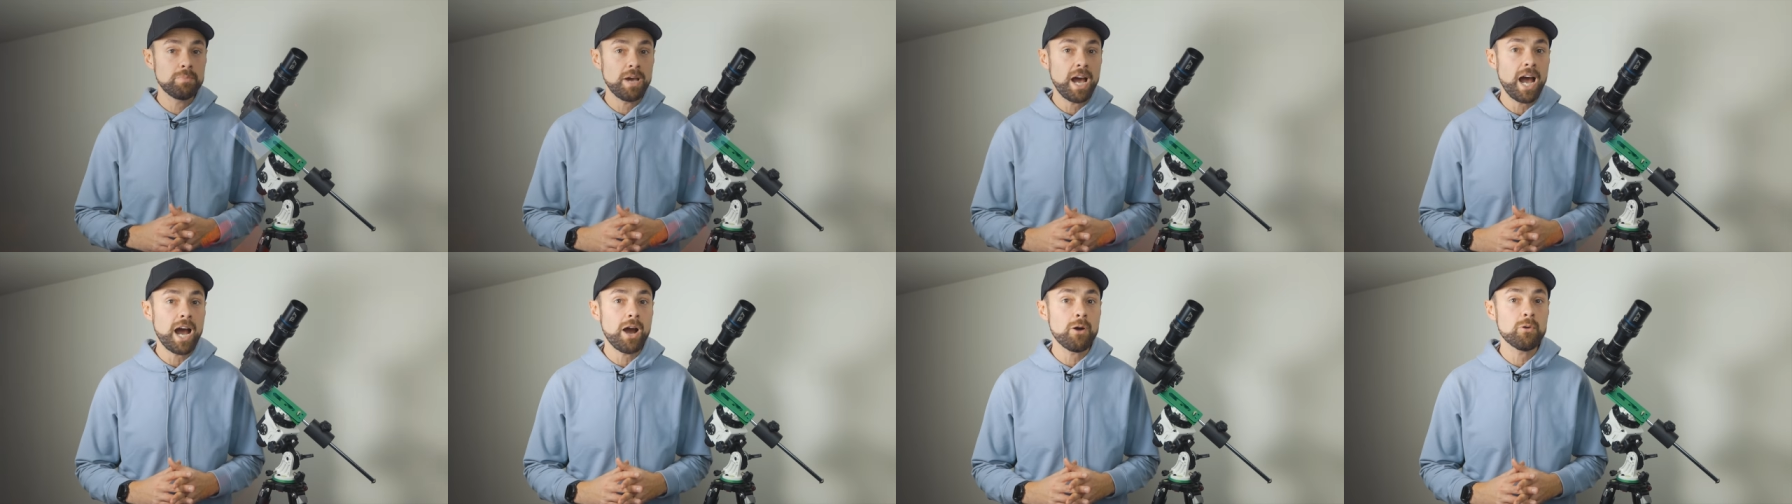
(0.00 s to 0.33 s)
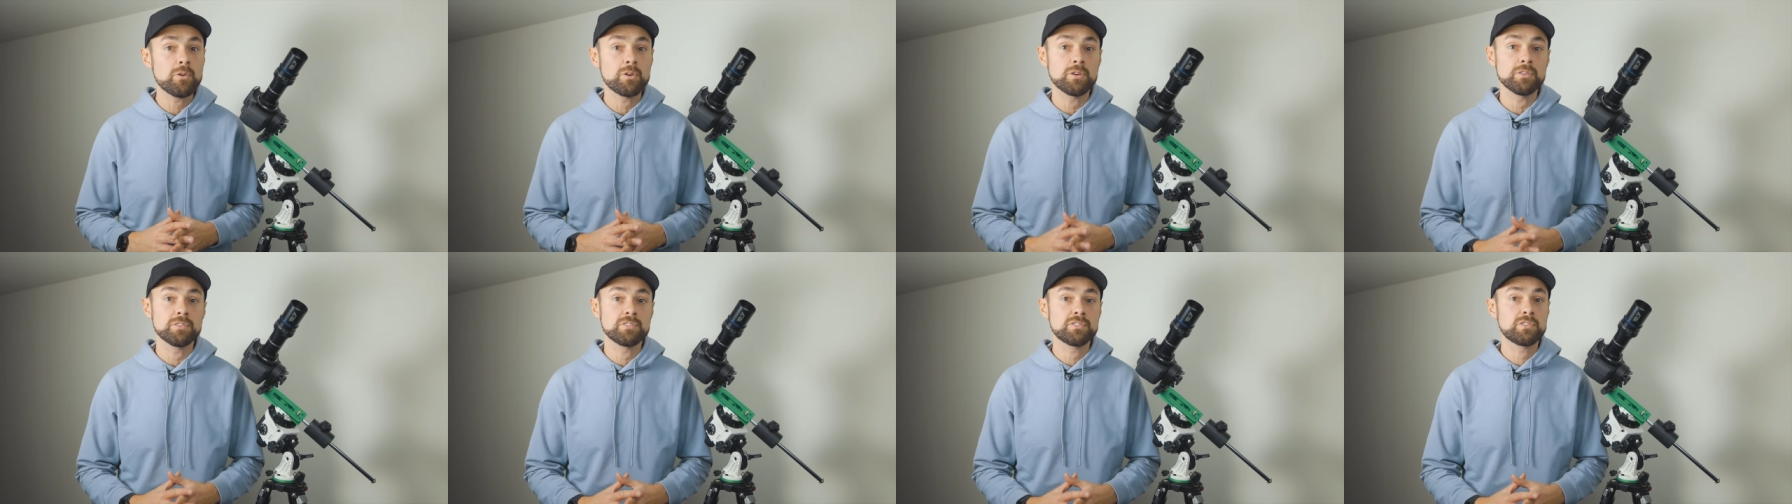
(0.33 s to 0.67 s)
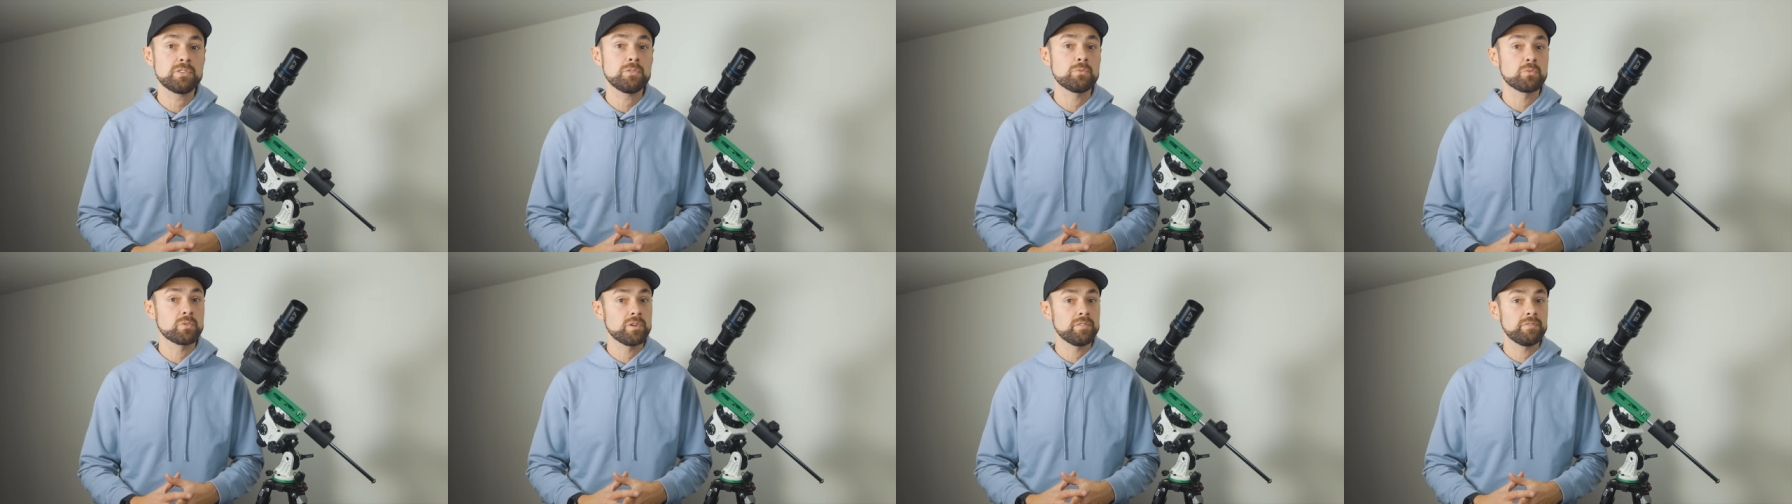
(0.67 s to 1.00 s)
powers
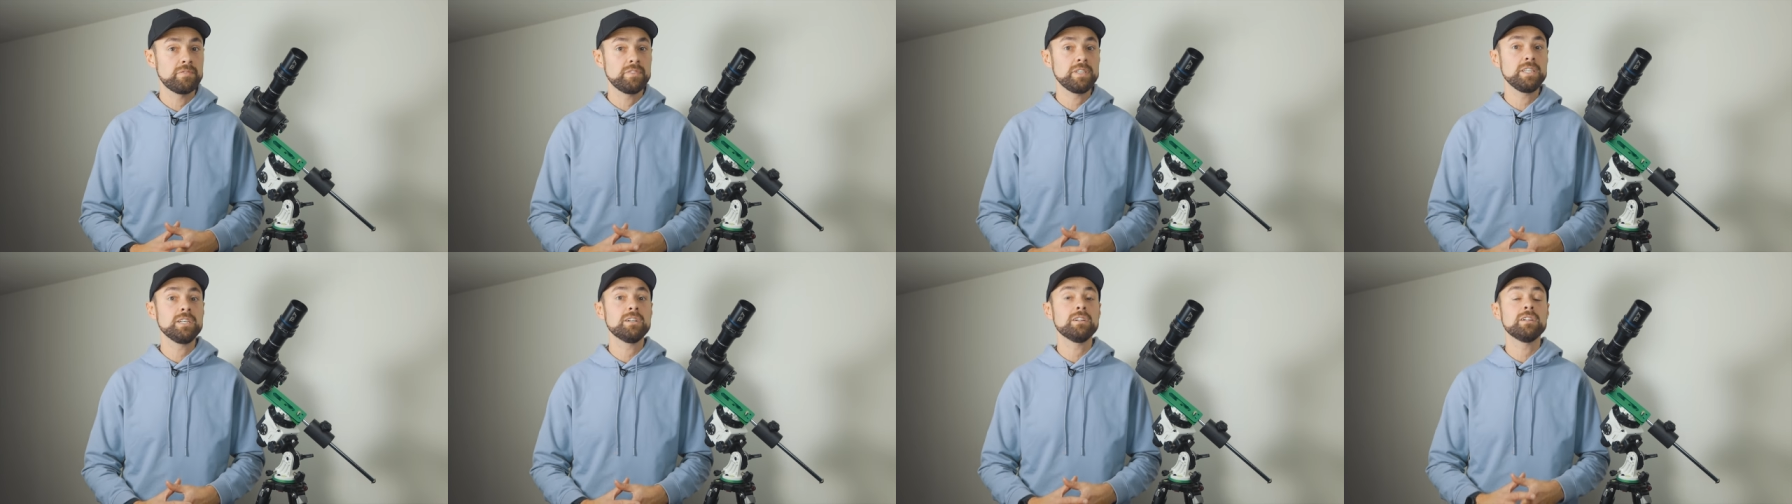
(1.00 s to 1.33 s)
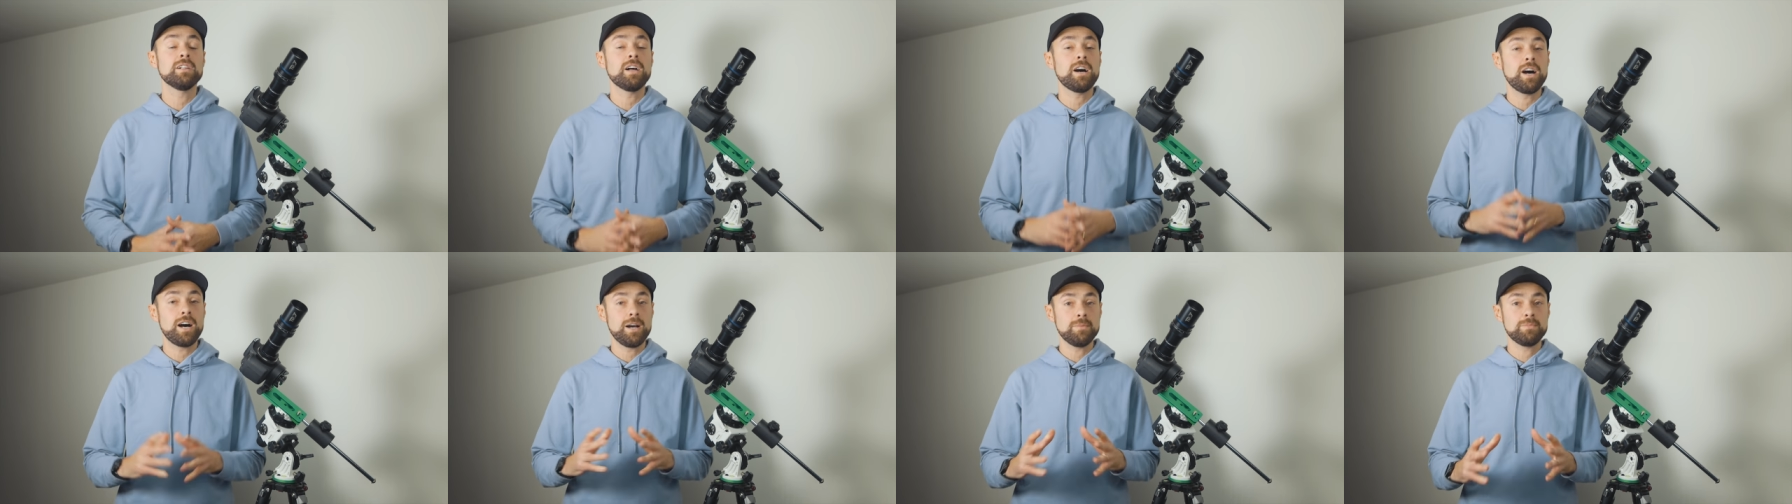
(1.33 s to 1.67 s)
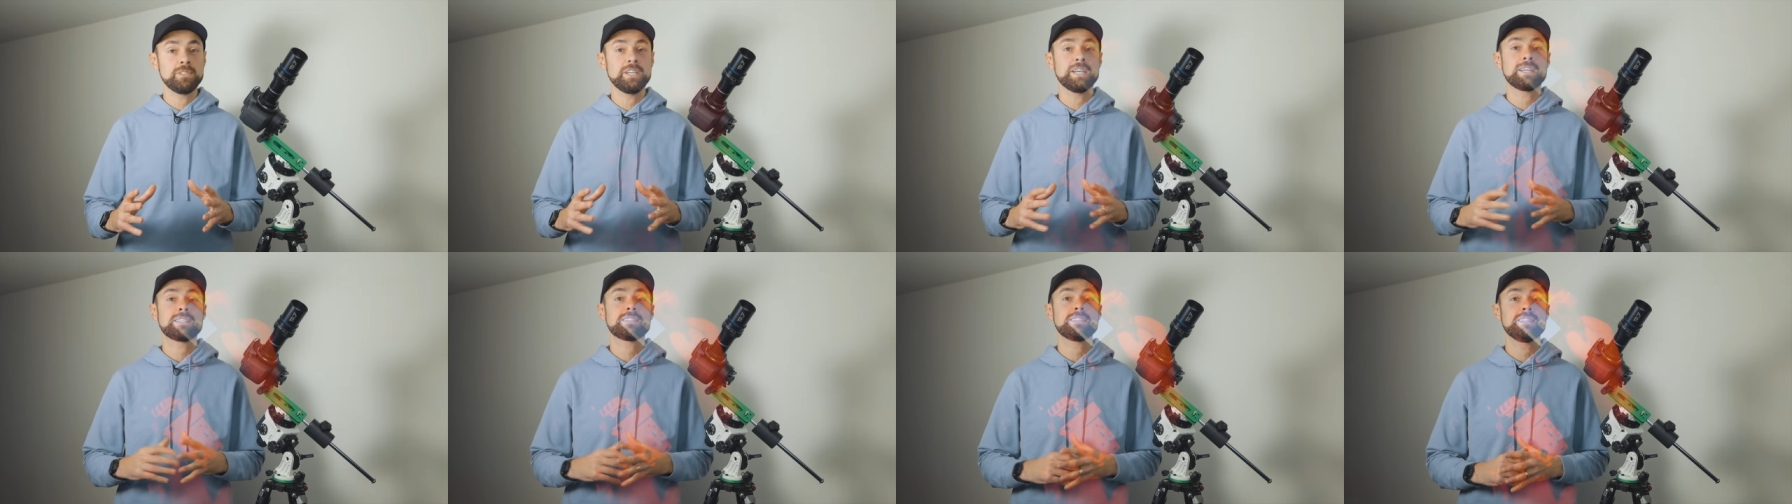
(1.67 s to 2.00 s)
to reveal
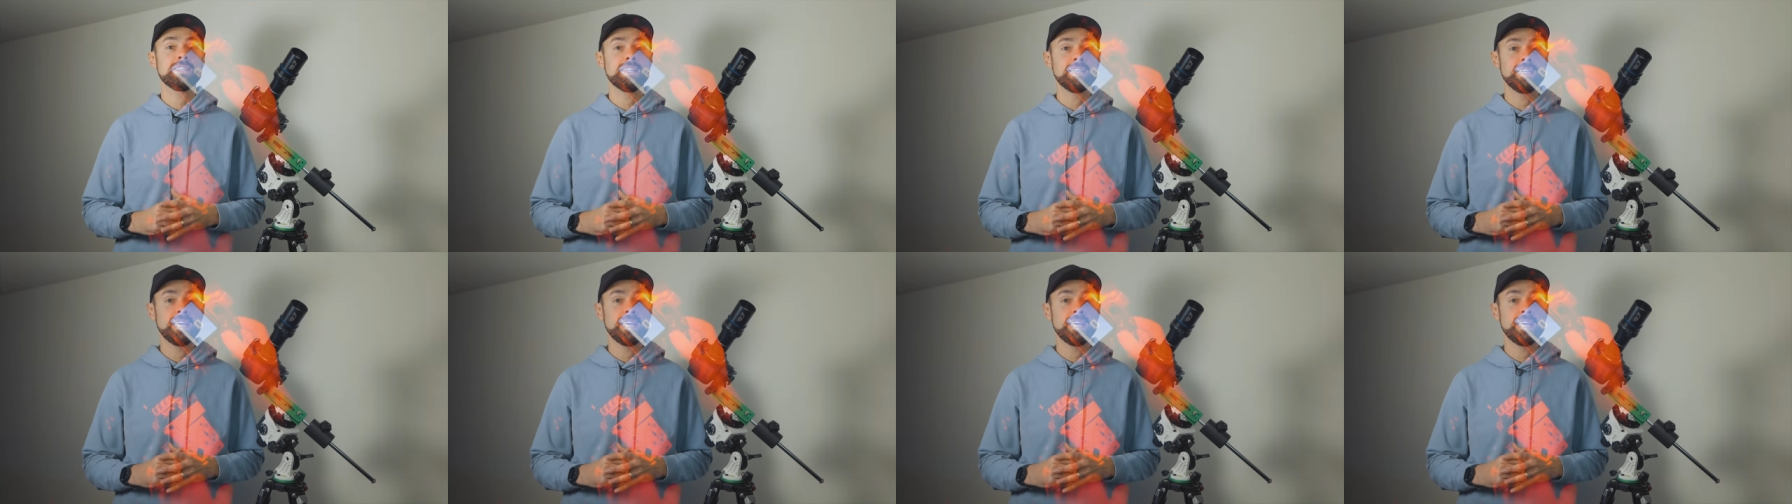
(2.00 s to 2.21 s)
objects in the